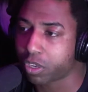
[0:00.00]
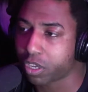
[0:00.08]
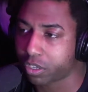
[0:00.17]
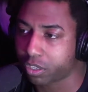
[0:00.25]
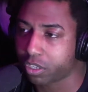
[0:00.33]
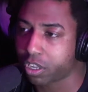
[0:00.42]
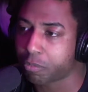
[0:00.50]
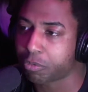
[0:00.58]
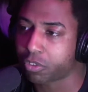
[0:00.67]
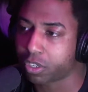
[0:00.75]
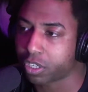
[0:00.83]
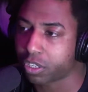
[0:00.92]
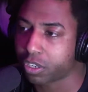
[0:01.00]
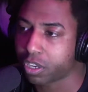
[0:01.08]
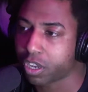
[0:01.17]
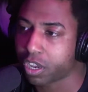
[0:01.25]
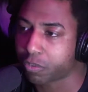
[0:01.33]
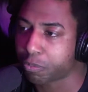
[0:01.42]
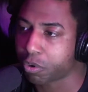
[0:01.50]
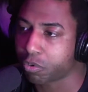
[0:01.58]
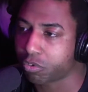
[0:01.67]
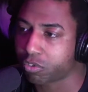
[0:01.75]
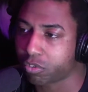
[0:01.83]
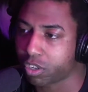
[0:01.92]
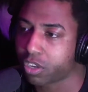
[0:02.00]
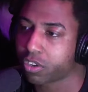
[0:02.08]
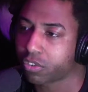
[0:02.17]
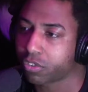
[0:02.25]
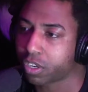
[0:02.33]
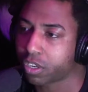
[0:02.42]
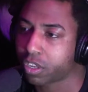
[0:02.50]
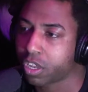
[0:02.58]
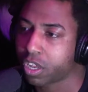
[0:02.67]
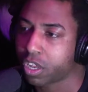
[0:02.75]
in the club scene as opposed to an indie scene.